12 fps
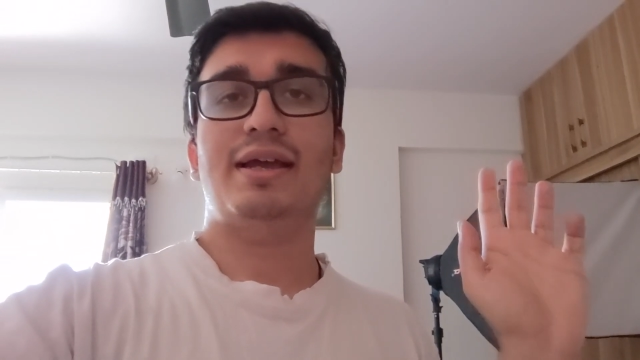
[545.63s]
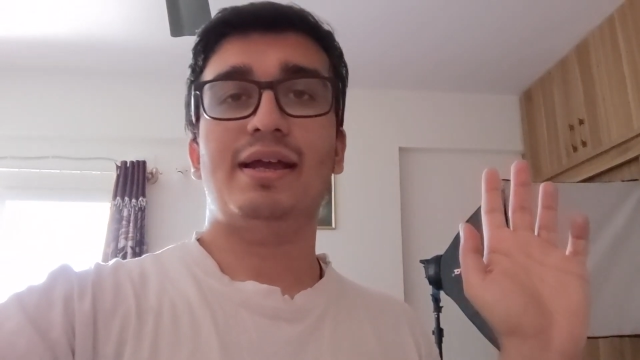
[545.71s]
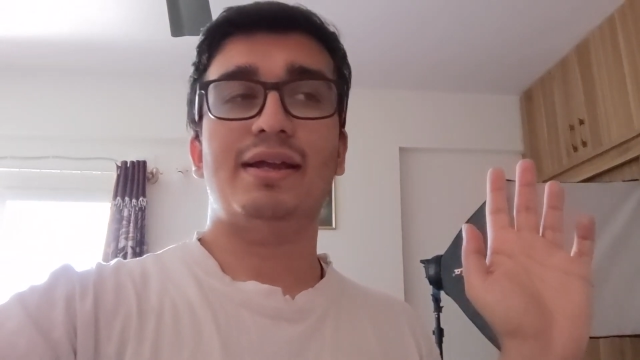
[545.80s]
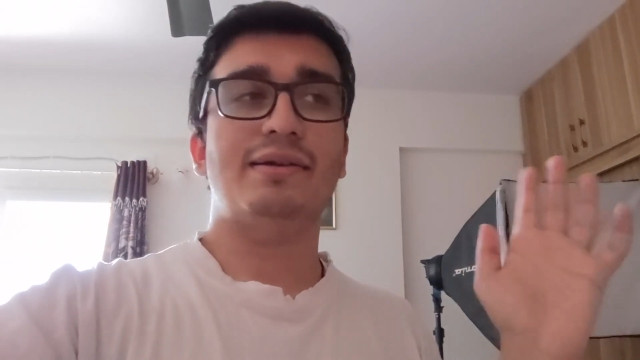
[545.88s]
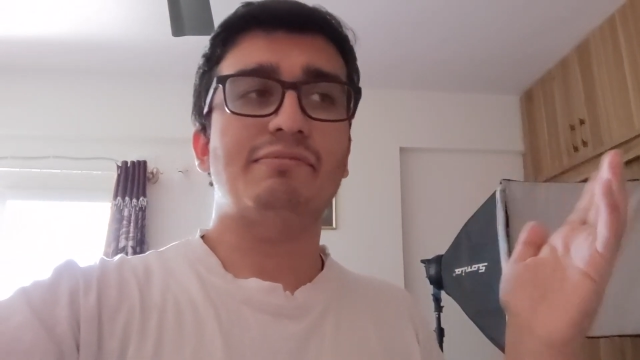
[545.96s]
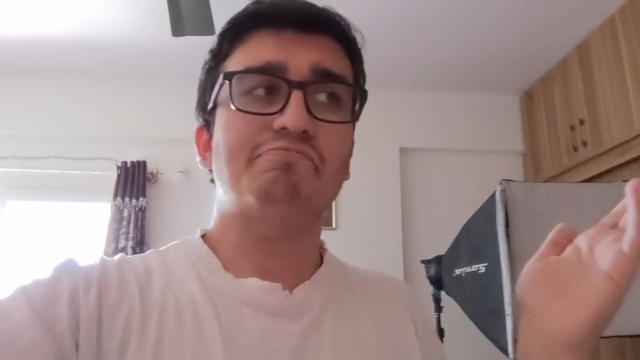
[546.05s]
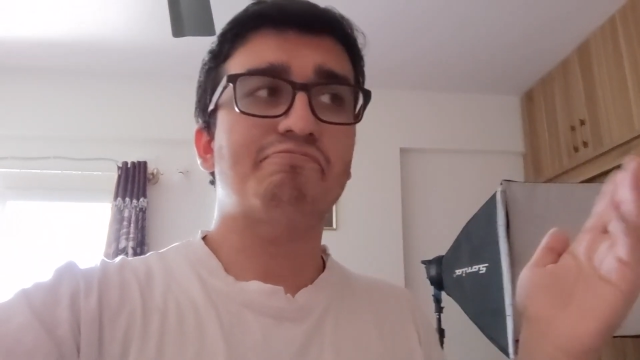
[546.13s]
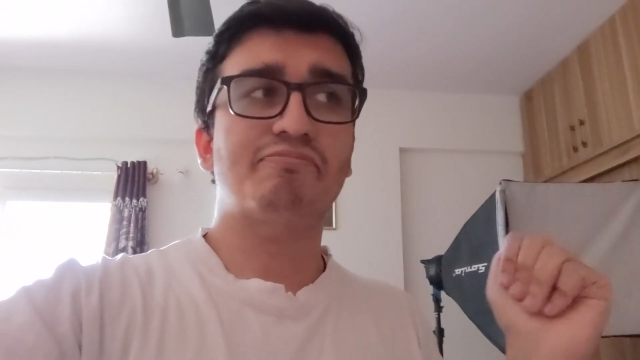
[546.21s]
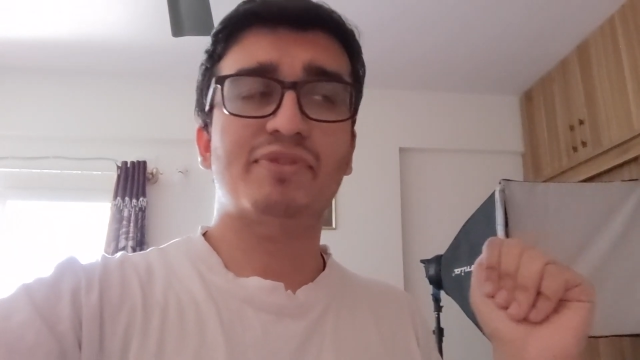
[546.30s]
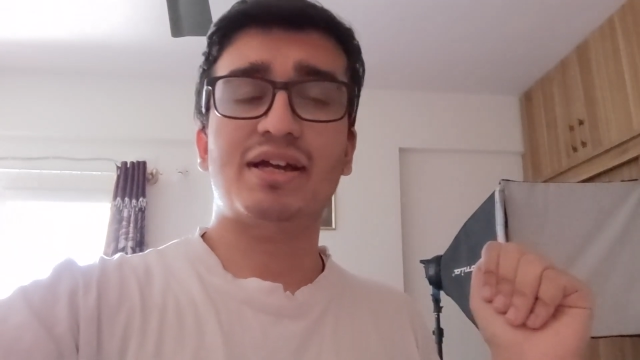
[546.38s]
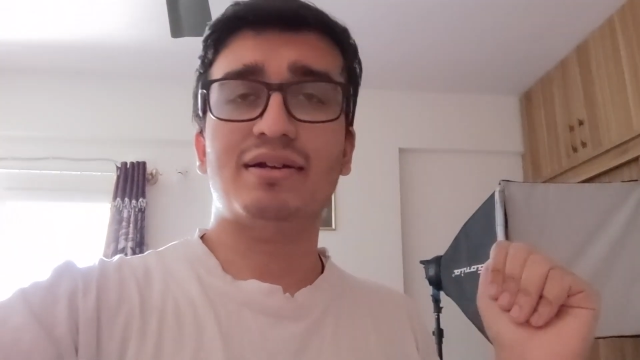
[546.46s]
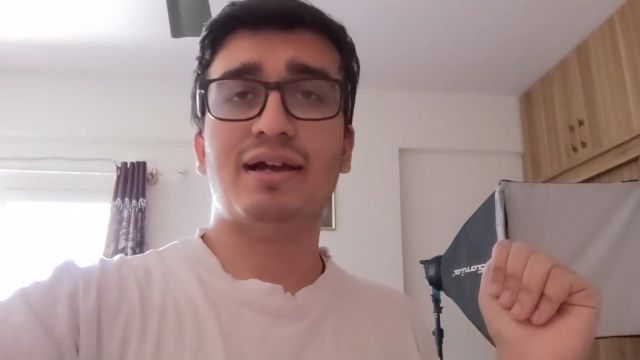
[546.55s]
and
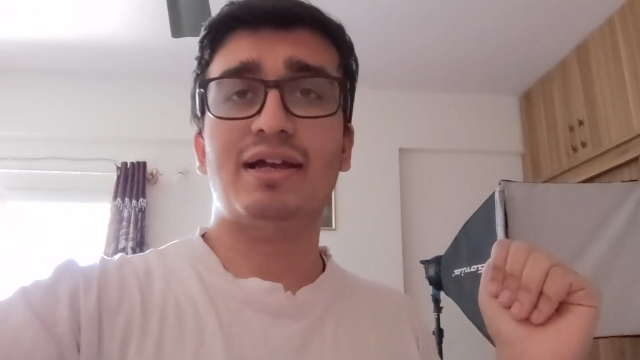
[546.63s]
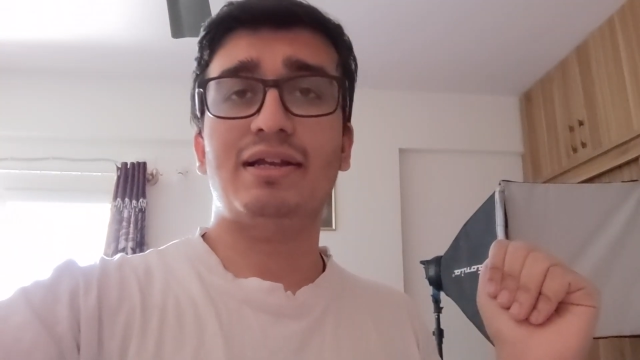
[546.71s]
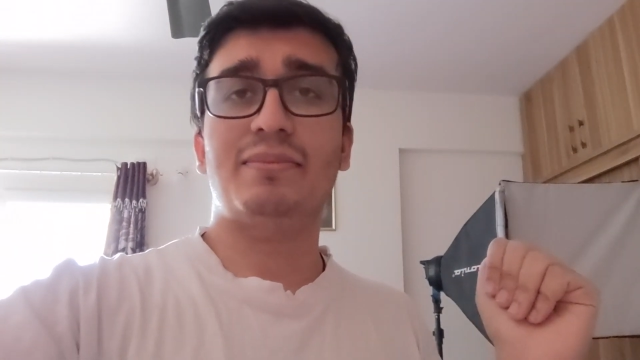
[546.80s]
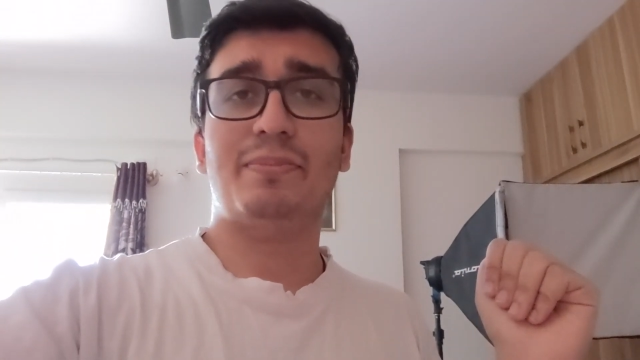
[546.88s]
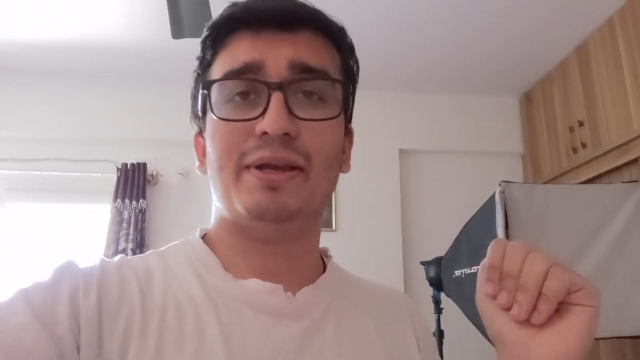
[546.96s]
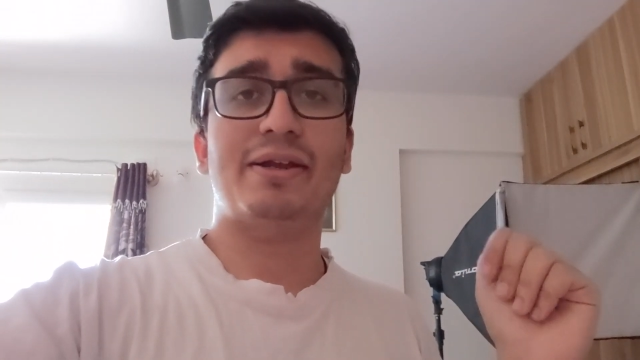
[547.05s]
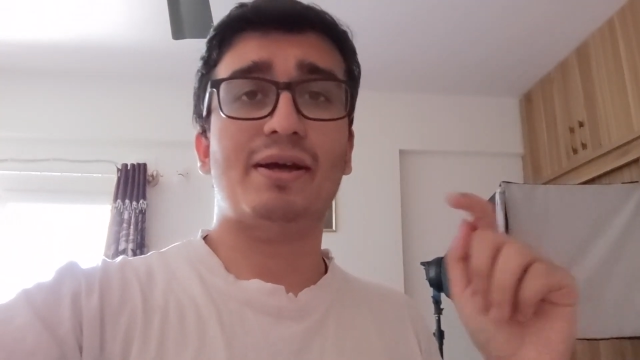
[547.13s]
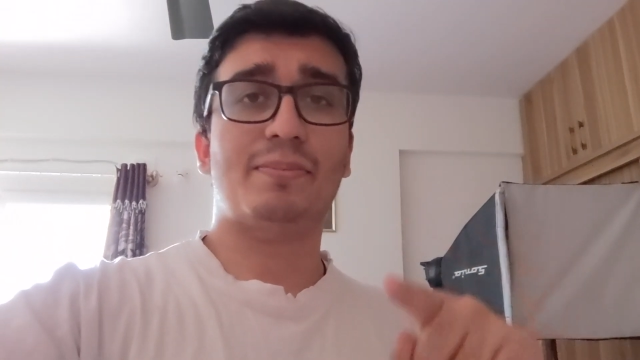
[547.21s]
yeah, I'll pick it